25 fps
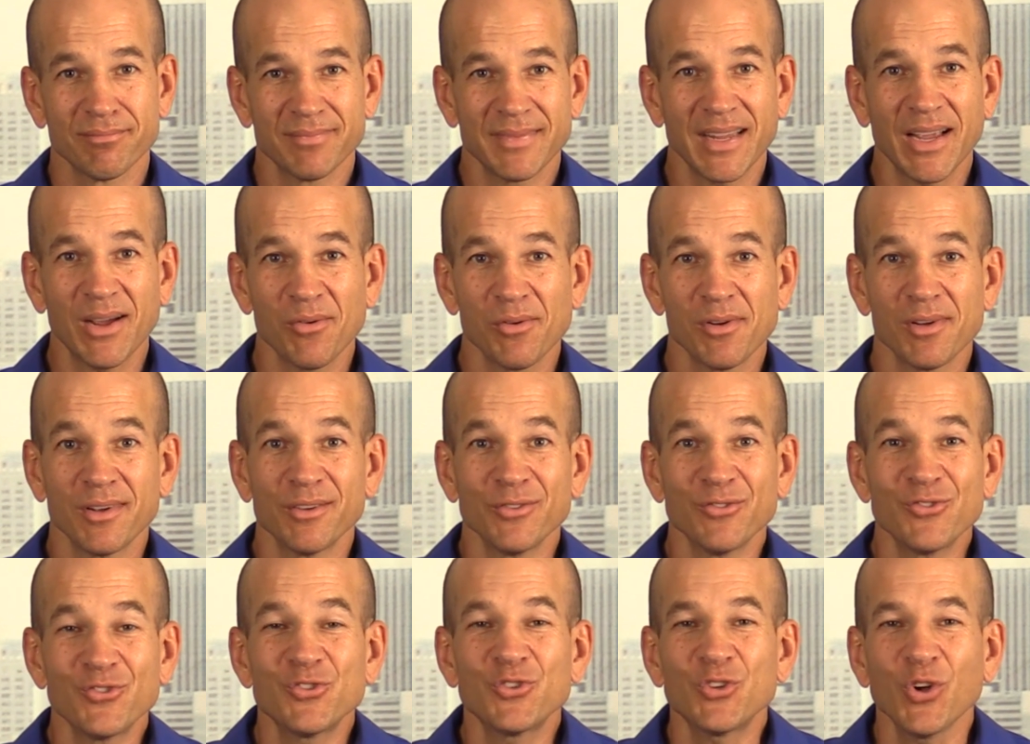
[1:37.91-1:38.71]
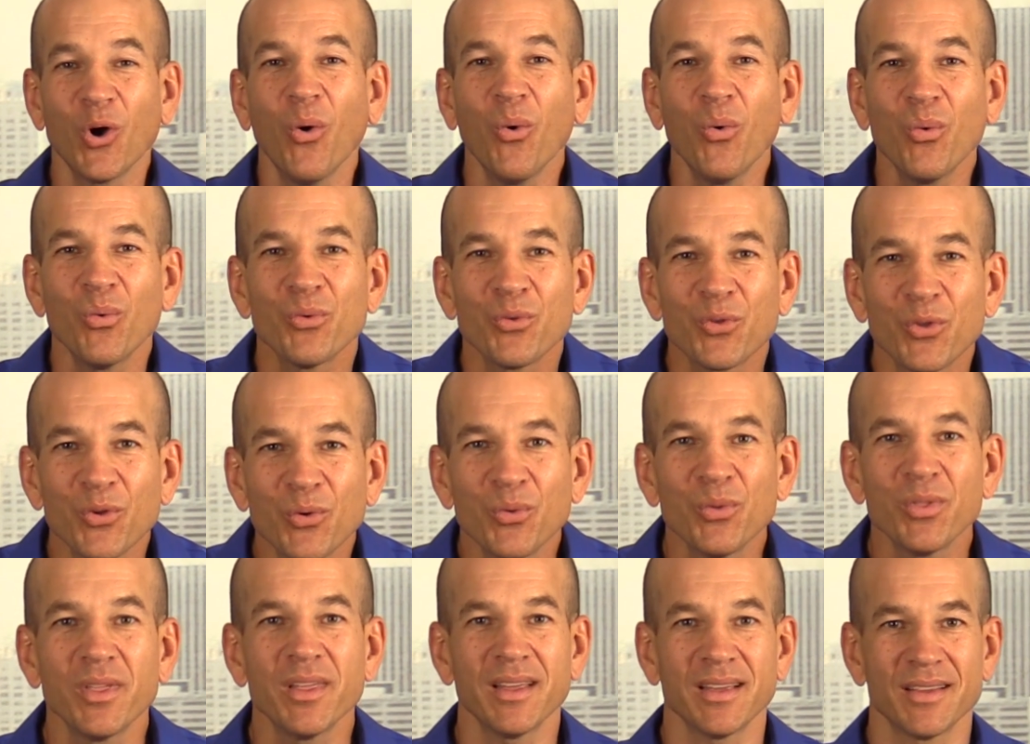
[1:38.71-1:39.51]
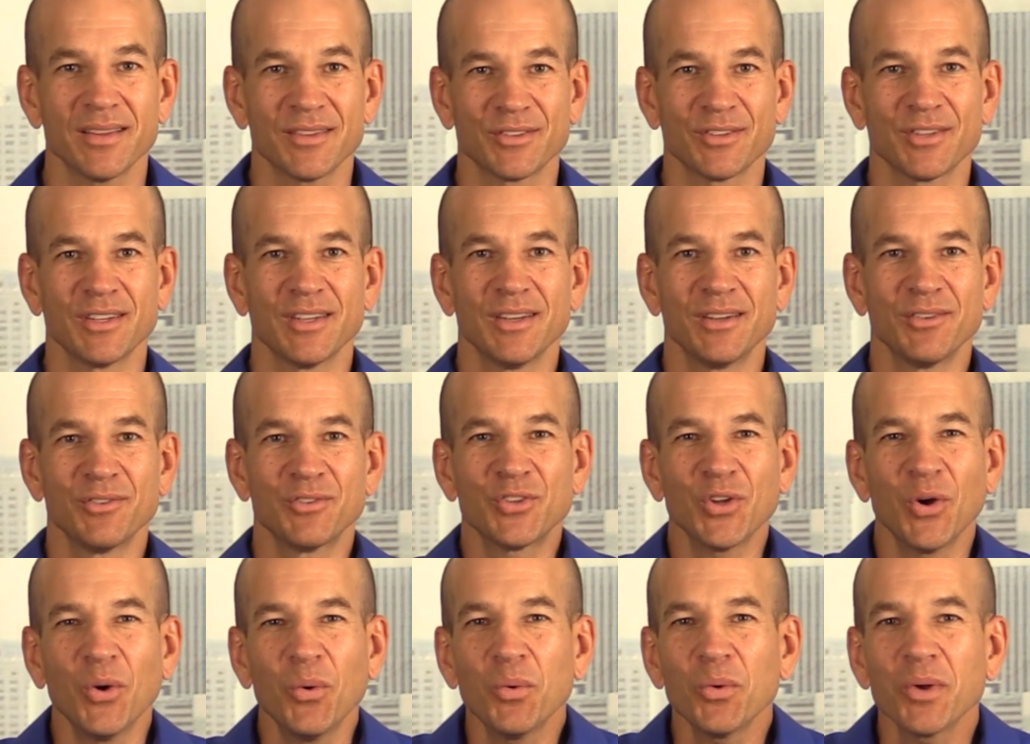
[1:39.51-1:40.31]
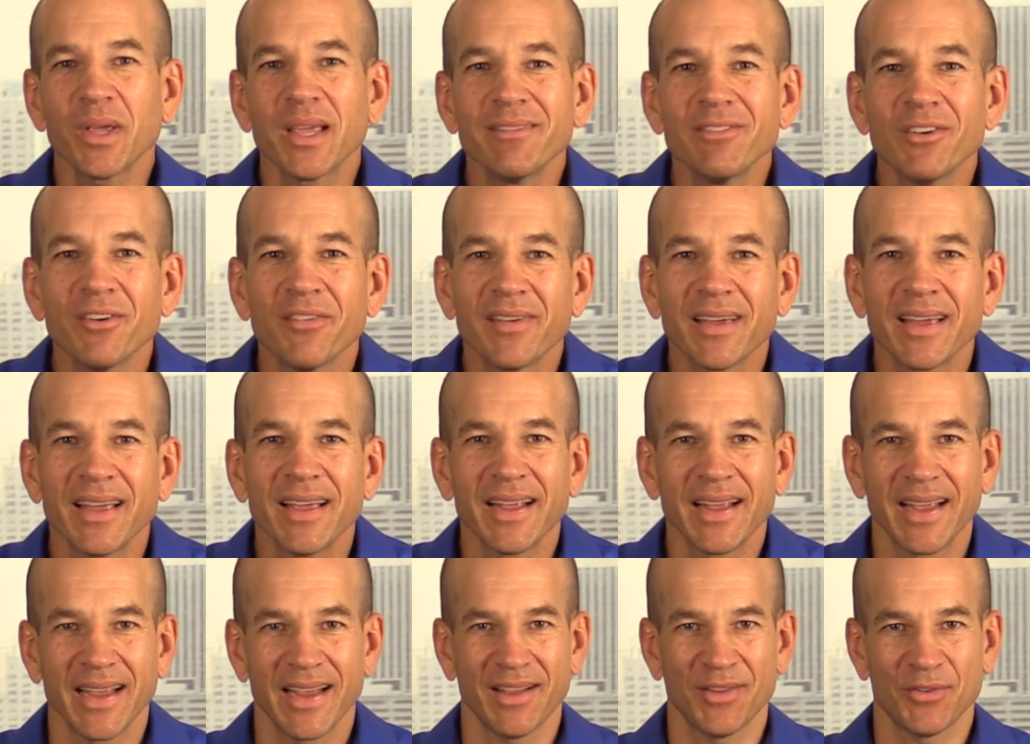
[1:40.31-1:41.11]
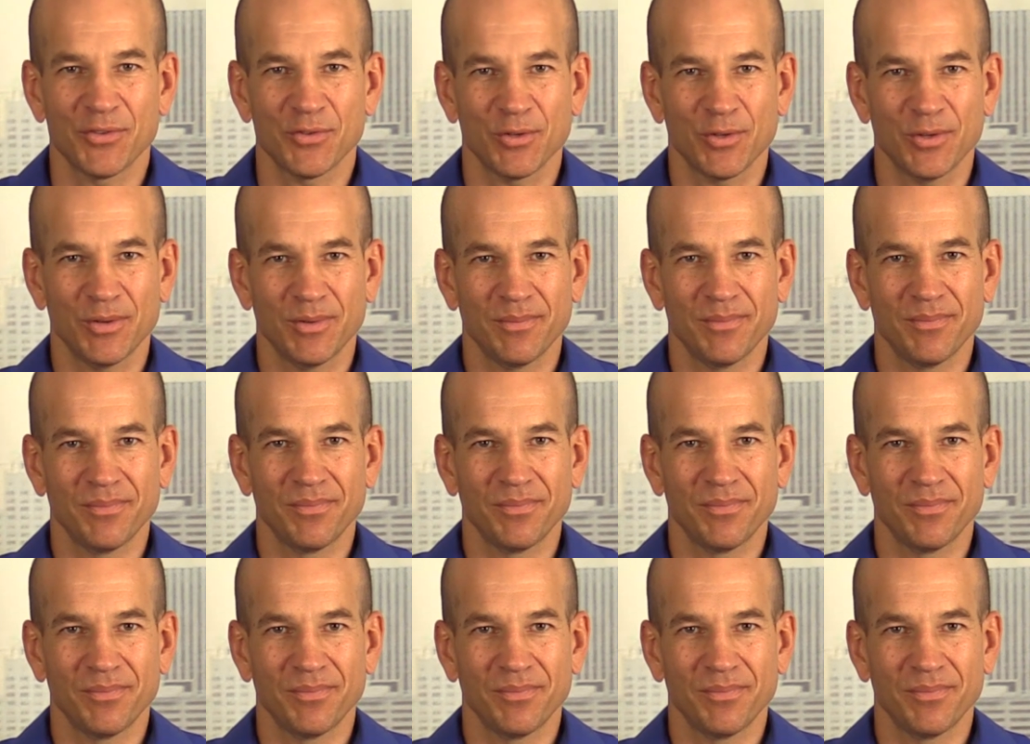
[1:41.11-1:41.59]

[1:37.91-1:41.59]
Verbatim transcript: Now, don't do this. Don't give a vague answer.